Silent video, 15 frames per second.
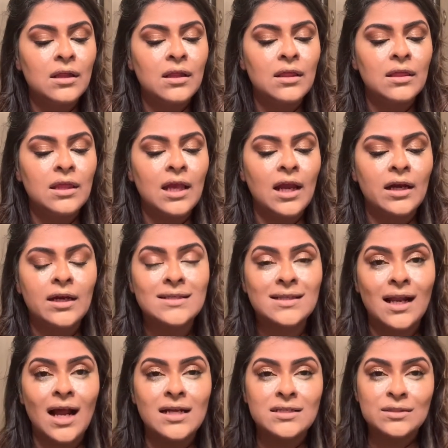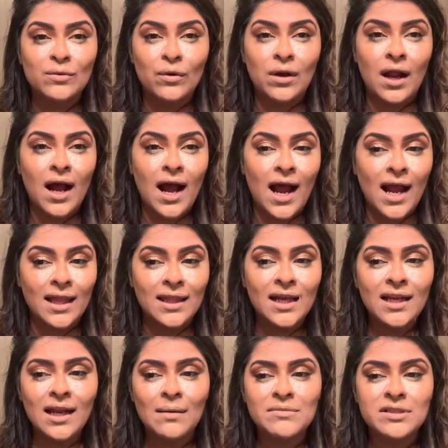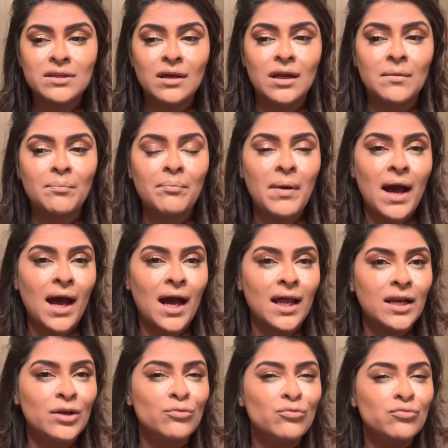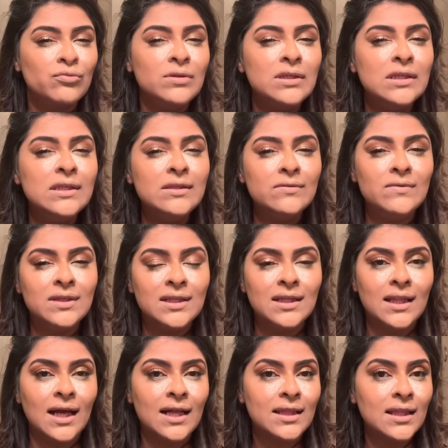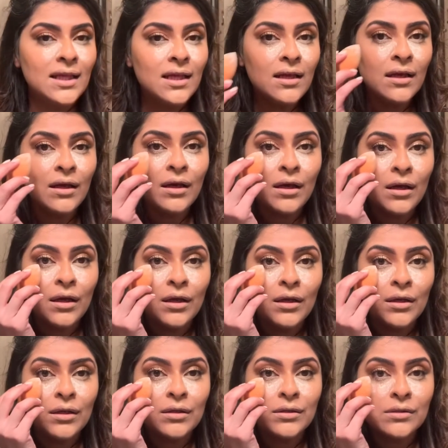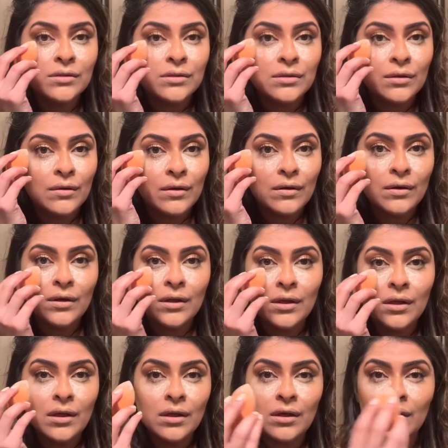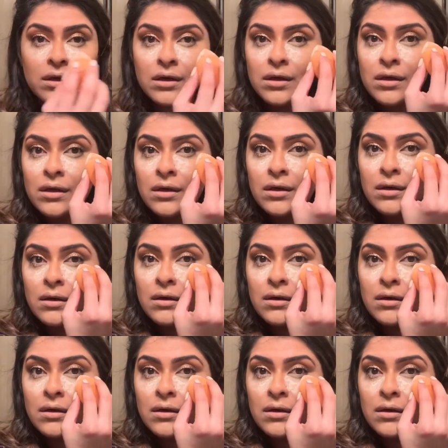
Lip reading: the areas that I just want to highlight, I'm just gonna pat it really, really lightly. So here,